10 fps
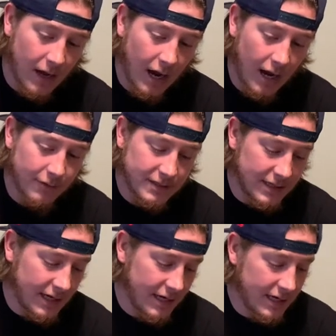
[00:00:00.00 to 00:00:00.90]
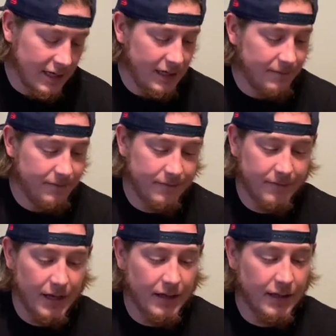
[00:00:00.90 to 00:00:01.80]
I would say
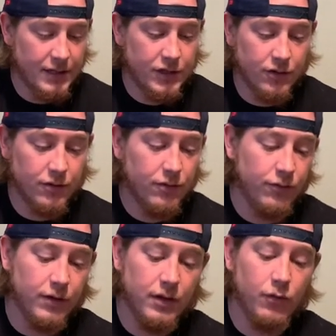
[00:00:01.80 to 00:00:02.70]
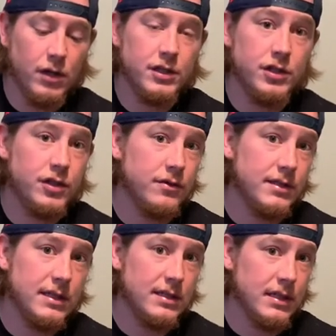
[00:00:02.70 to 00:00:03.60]
unless you really want to just use
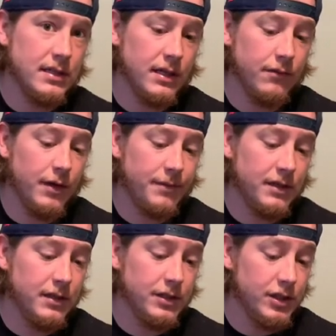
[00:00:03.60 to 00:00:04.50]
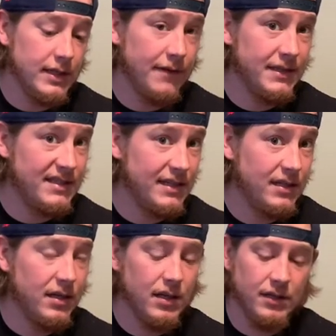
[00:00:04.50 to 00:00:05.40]
this as like a replica and just have it
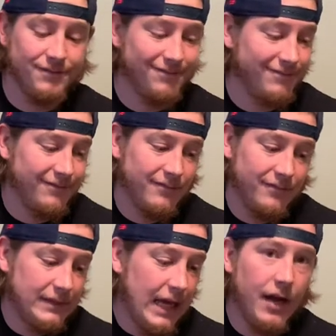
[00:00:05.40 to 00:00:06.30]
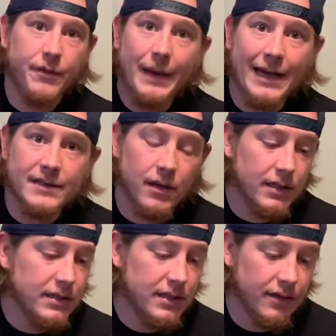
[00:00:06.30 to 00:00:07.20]
sit, I would pass on
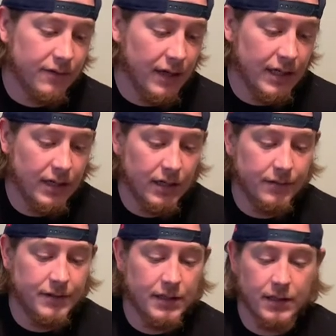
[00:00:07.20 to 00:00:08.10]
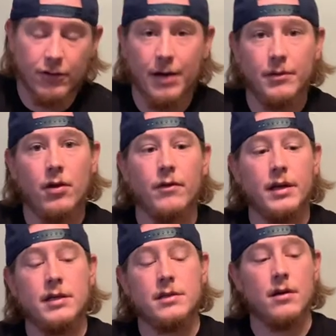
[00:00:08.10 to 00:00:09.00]
this if I uh, didn't grab it
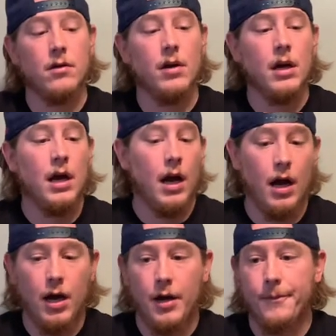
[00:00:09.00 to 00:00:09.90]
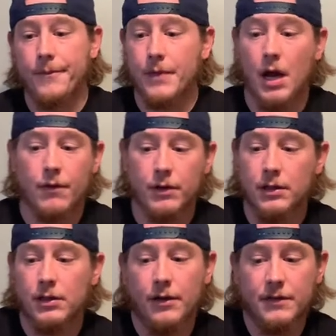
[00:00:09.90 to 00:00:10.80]
already. So, um, I really
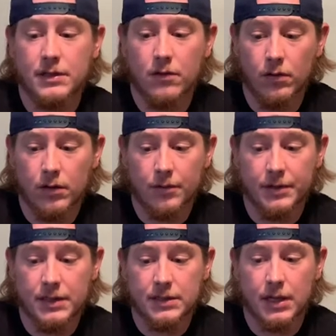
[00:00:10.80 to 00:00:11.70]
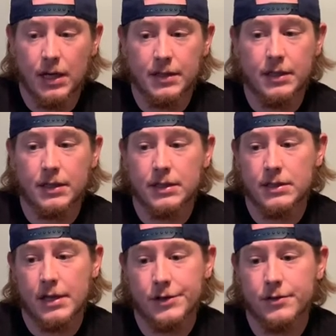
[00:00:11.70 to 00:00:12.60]
love this Goldar piece. I think these
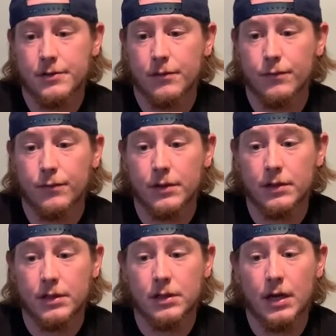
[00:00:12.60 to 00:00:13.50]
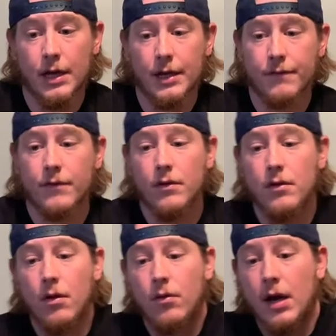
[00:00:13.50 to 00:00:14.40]
statues are really good. I have
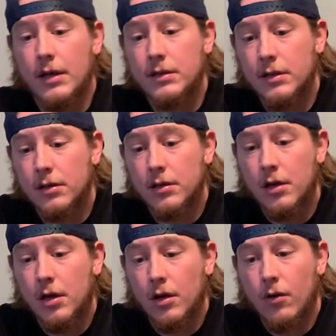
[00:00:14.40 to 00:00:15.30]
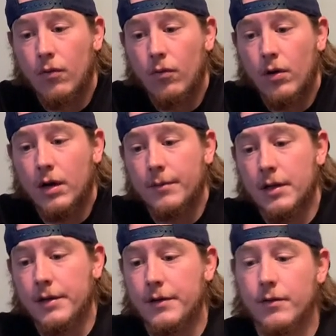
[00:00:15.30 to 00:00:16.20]
no idea what I'm
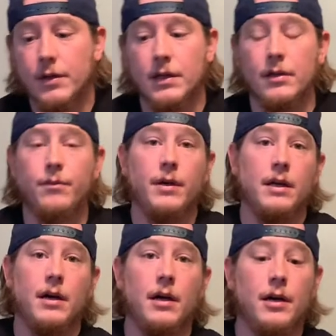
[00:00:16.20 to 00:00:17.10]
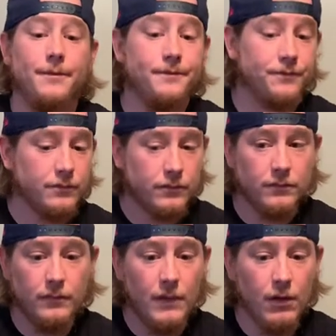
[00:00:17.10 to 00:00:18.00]
going to do with it, but, um,
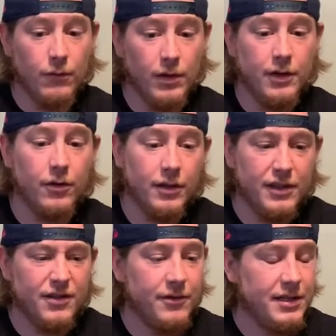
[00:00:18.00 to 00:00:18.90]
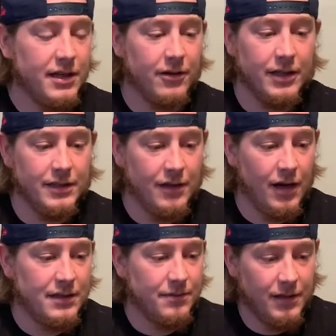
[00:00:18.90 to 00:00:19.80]
really cool. And the Toony Terror is
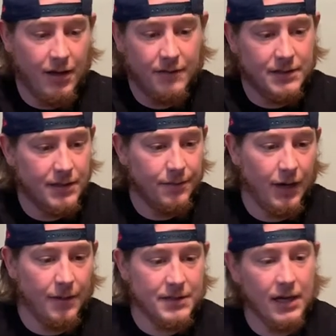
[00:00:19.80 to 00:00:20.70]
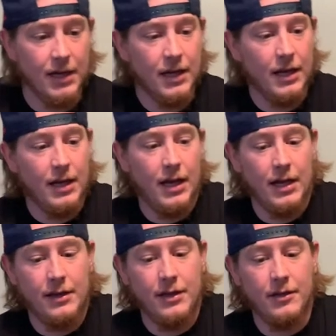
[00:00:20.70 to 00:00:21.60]
awesome. And obviously the pops
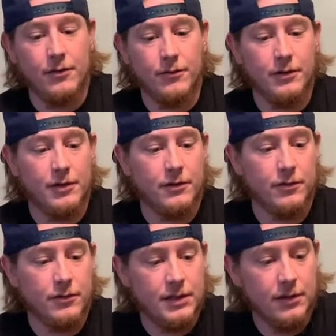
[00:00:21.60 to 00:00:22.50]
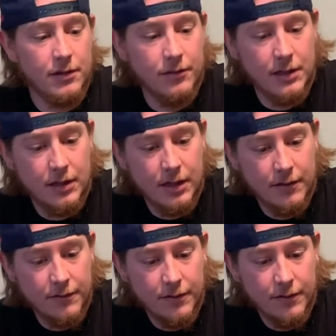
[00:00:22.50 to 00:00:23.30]
and the eagle, really cool. See, look, we can have...